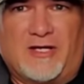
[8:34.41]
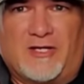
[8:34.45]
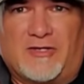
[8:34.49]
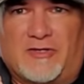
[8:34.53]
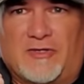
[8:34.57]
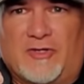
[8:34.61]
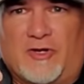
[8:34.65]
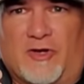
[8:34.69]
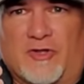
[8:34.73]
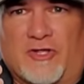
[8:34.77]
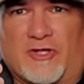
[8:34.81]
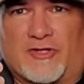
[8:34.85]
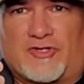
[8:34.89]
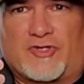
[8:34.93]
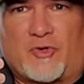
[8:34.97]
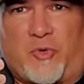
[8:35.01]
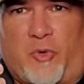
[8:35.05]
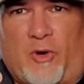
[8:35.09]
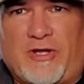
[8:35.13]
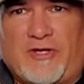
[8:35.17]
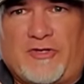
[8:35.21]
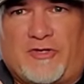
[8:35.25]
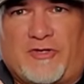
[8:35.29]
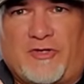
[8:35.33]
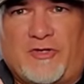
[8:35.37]
You know, the
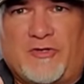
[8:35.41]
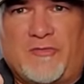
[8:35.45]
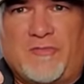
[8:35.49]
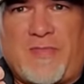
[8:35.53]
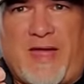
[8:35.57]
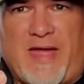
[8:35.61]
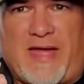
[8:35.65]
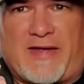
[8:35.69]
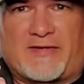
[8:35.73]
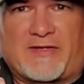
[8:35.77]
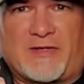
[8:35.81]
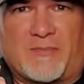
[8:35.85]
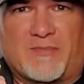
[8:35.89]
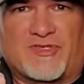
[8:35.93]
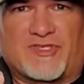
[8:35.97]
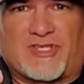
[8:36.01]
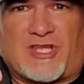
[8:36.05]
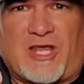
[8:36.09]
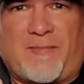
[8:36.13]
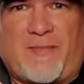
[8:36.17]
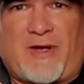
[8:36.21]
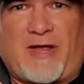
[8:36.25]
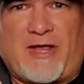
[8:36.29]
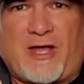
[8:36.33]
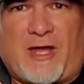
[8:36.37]
22 Magnum
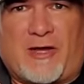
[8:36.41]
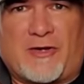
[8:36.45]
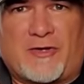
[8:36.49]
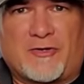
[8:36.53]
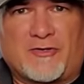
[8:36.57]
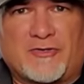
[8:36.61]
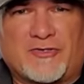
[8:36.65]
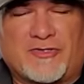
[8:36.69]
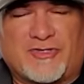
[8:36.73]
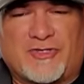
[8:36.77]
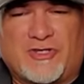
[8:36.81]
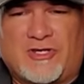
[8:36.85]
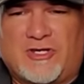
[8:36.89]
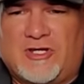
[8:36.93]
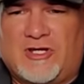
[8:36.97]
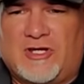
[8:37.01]
semi-autos